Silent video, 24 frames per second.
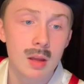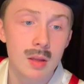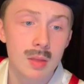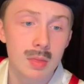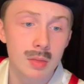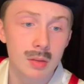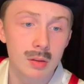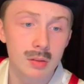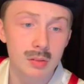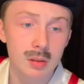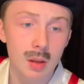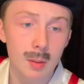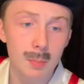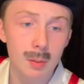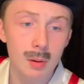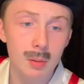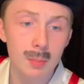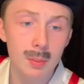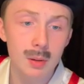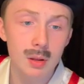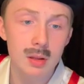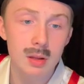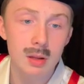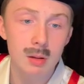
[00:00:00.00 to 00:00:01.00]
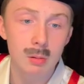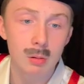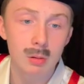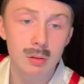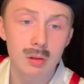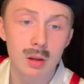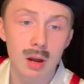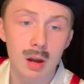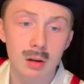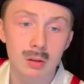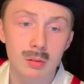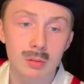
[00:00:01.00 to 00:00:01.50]
The separate but equal
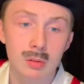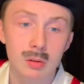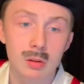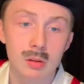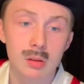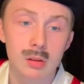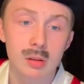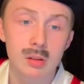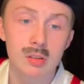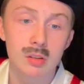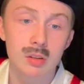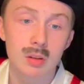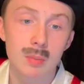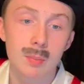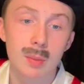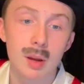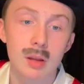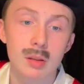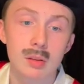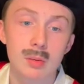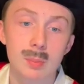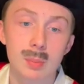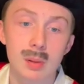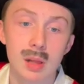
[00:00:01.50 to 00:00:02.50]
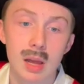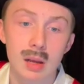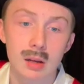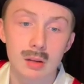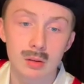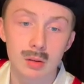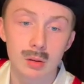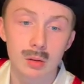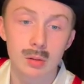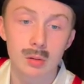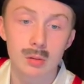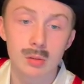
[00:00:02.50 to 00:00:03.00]
doctrine legitimized Black
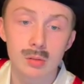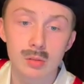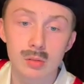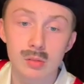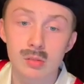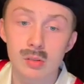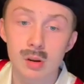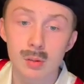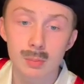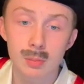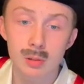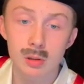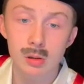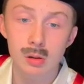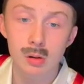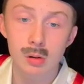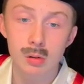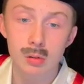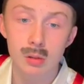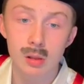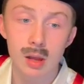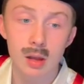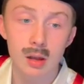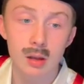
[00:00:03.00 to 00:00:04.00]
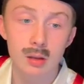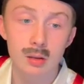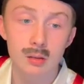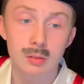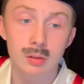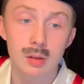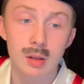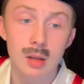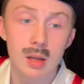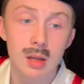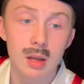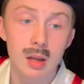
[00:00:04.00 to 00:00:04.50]
Codes, Jim Crow laws,
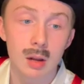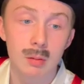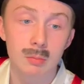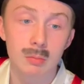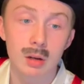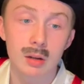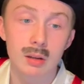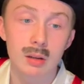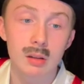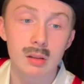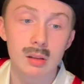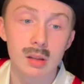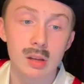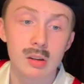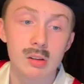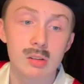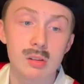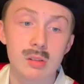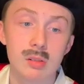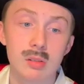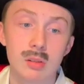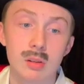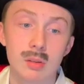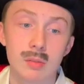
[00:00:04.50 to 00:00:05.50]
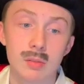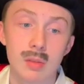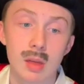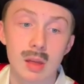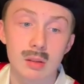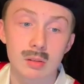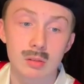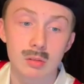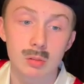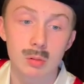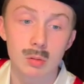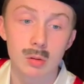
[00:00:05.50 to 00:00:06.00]
and regulations of that
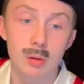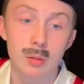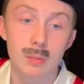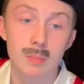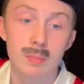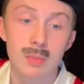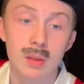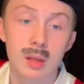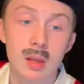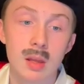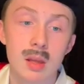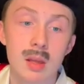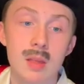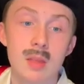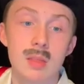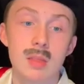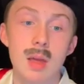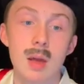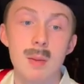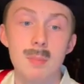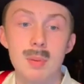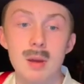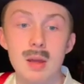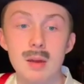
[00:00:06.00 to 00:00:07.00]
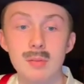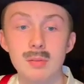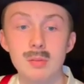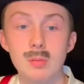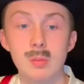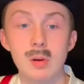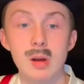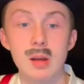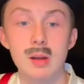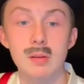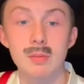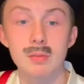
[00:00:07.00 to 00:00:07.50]
sort. That paved
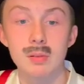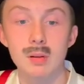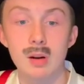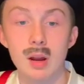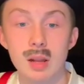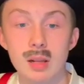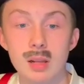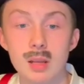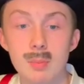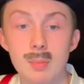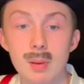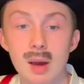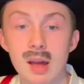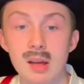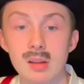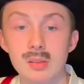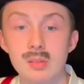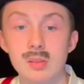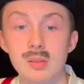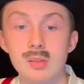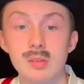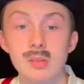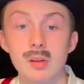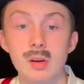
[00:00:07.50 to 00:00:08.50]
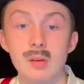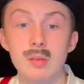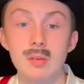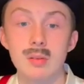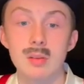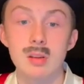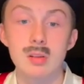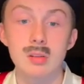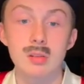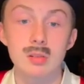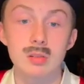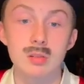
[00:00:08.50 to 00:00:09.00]
way for any passage of
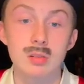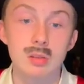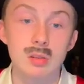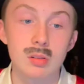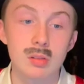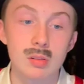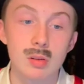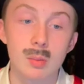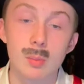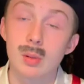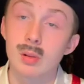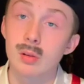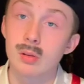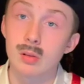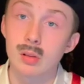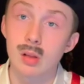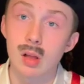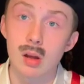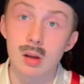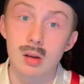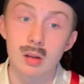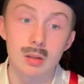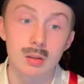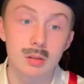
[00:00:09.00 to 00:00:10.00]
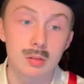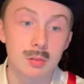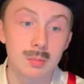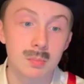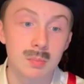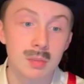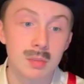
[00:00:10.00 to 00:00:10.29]
additional similar laws.